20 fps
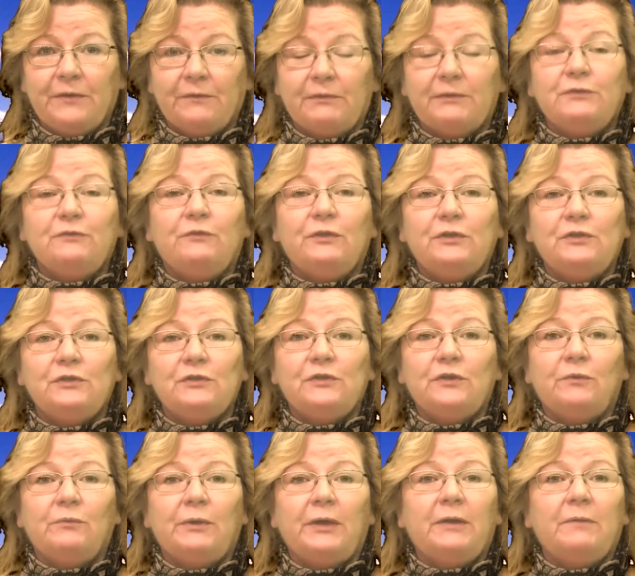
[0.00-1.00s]
Reservations
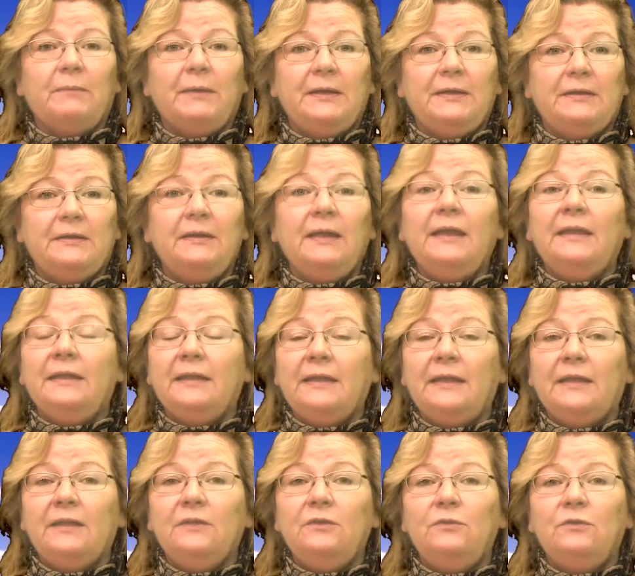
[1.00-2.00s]
are recommended, and
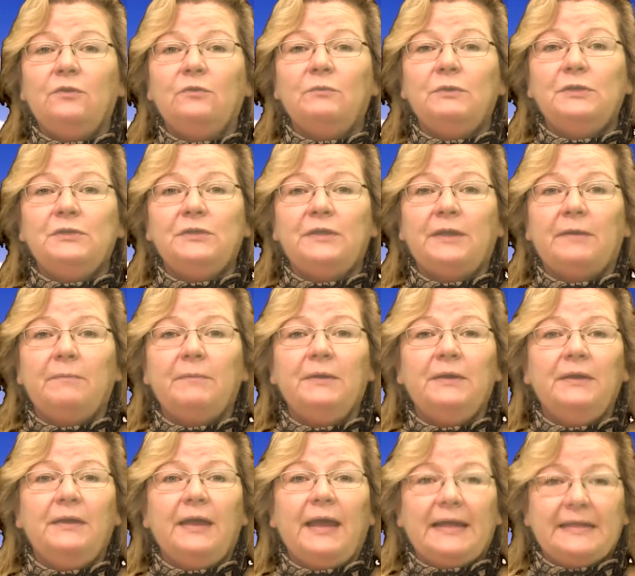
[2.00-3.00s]
again, you can reach them
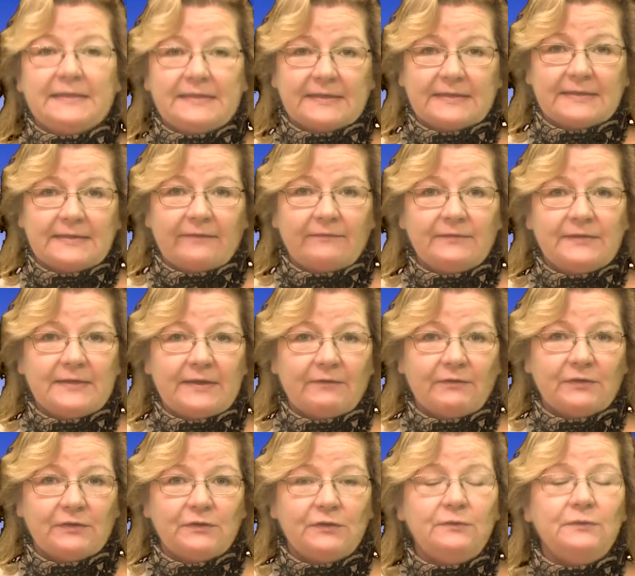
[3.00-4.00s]
at
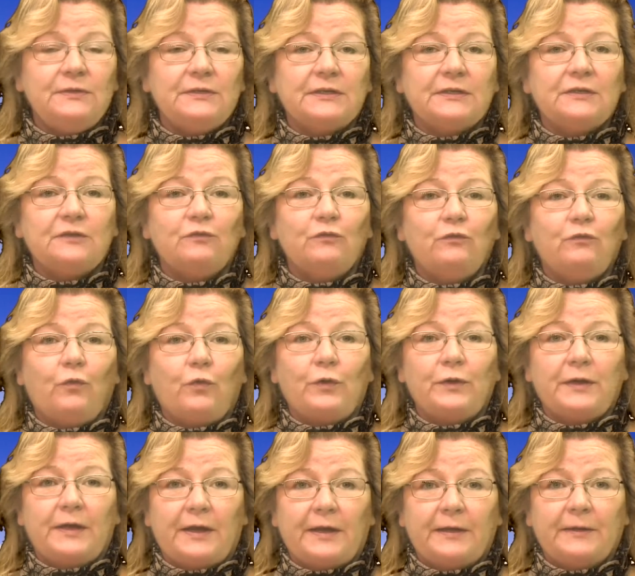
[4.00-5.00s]

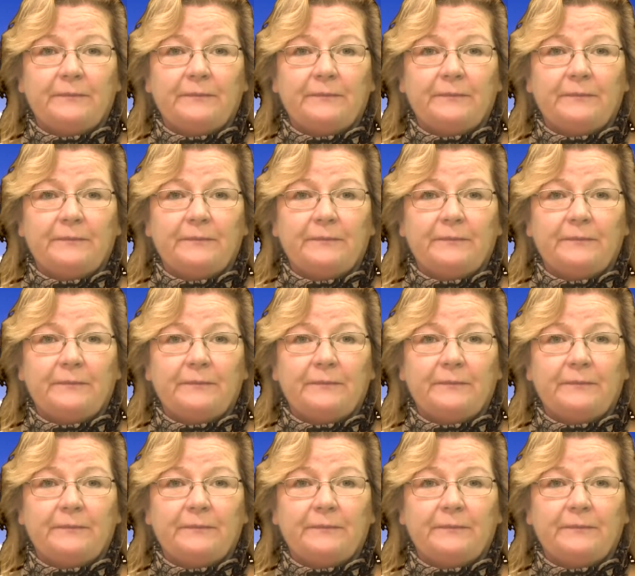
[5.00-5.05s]
677-2649.